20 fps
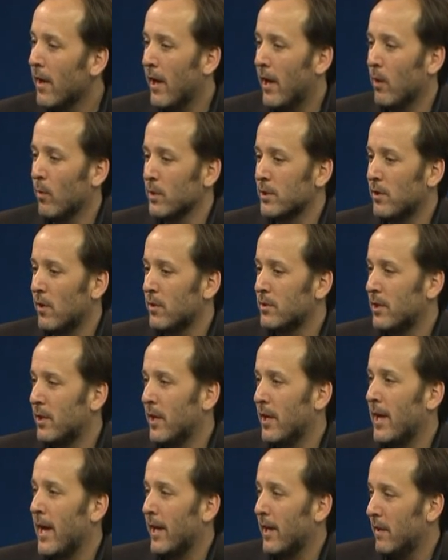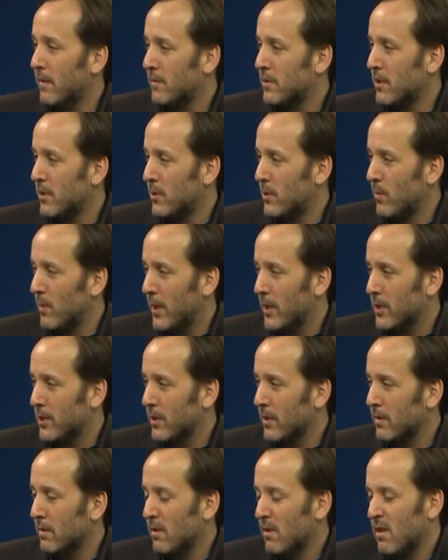And it results in a negative
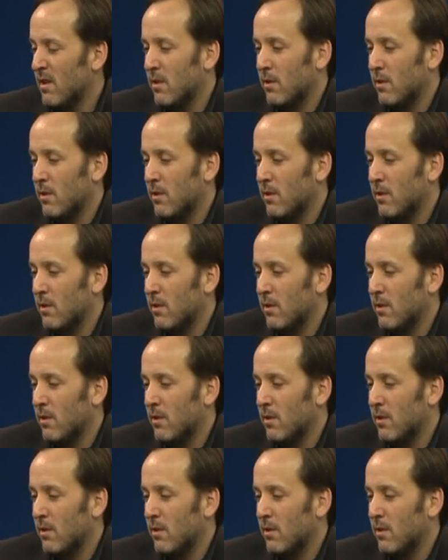situation.